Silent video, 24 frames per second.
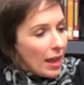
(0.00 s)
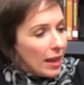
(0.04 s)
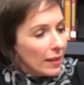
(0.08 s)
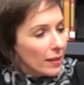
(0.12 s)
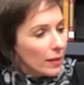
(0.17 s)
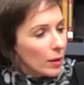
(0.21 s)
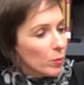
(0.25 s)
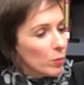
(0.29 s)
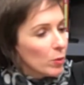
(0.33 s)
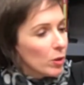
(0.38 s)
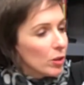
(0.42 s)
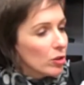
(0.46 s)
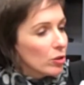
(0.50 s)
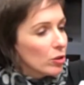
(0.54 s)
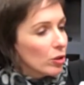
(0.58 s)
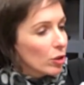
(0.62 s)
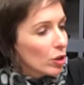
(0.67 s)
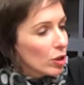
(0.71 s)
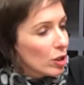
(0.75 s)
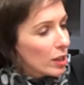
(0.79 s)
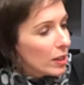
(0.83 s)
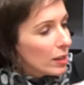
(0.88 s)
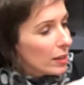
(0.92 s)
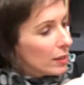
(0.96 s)
And then when
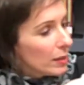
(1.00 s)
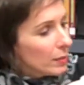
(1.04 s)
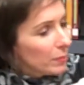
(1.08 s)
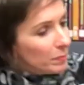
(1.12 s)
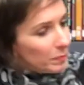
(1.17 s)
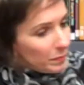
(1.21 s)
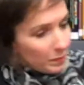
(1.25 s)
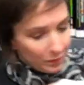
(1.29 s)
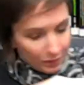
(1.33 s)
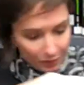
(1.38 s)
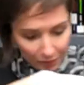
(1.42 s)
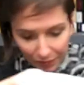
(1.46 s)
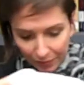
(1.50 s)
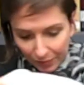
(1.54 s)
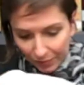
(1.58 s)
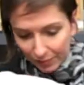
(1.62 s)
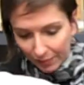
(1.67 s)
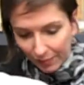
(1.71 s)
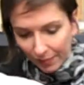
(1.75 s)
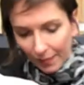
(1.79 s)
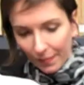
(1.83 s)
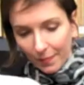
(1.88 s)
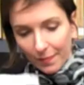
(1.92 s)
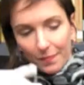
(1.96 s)
you look,
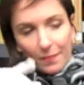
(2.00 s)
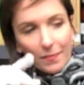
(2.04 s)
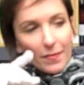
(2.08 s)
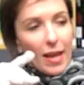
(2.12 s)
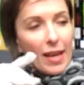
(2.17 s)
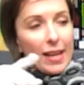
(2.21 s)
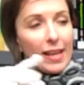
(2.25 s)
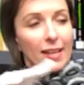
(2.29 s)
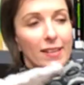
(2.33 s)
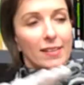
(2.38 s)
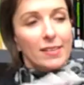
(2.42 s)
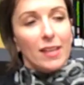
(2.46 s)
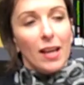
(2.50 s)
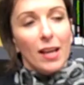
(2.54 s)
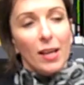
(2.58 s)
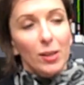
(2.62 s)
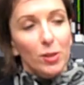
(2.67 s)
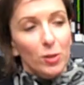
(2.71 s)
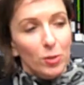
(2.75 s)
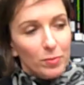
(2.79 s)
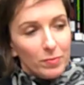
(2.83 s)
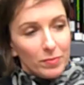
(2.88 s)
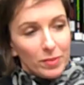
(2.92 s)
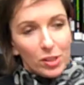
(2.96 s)
I can
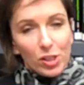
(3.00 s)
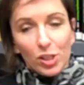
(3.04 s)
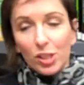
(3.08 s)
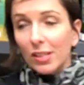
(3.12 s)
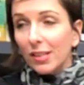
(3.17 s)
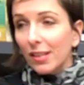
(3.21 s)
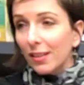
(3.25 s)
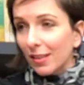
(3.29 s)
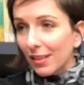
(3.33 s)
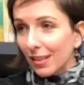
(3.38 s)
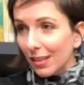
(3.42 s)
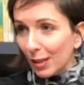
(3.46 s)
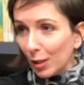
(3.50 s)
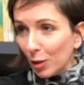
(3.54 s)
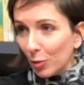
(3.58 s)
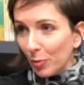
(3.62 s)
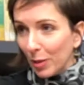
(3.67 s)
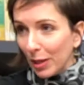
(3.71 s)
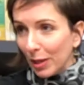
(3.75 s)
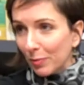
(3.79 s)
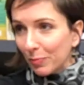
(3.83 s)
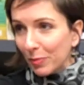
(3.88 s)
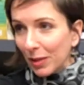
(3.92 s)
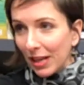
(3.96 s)
tell you, she did a little
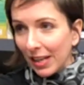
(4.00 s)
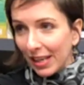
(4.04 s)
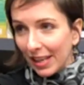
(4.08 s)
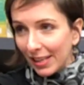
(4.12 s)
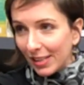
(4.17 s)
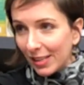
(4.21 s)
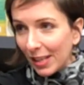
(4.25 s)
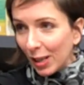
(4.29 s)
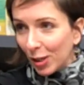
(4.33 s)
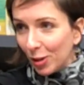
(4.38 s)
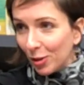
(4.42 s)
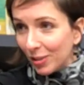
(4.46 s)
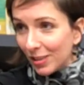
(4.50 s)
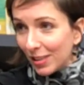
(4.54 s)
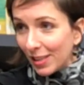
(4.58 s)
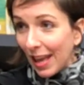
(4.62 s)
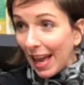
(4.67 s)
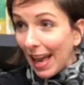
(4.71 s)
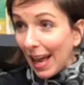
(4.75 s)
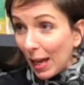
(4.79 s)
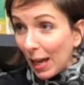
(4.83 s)
bit, but I can tell you it's a